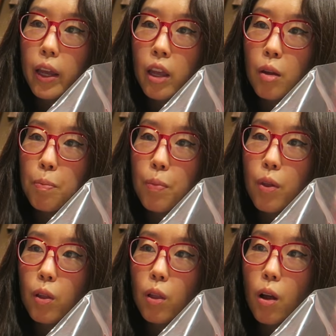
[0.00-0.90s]
keep
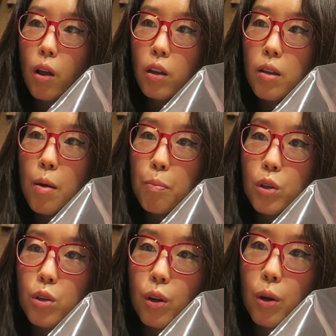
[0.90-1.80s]
the log
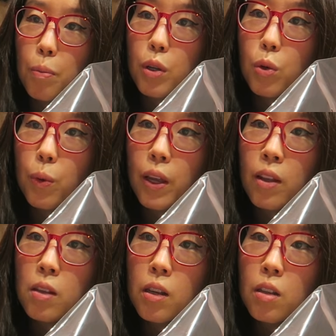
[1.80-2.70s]
temperature
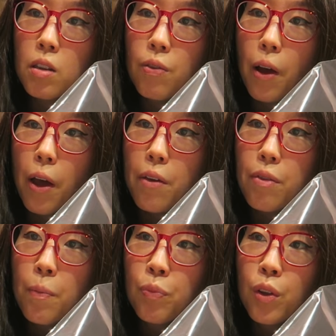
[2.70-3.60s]
between 65
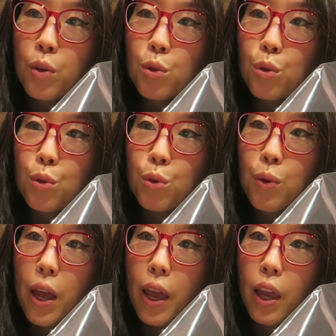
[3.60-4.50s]

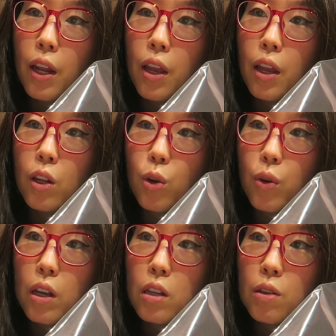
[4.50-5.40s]
to 80
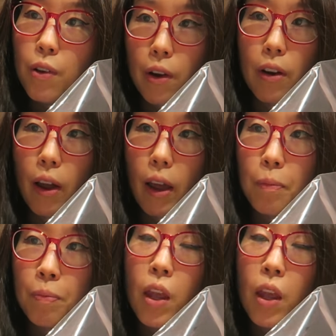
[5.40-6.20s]
degrees Fahrenheit.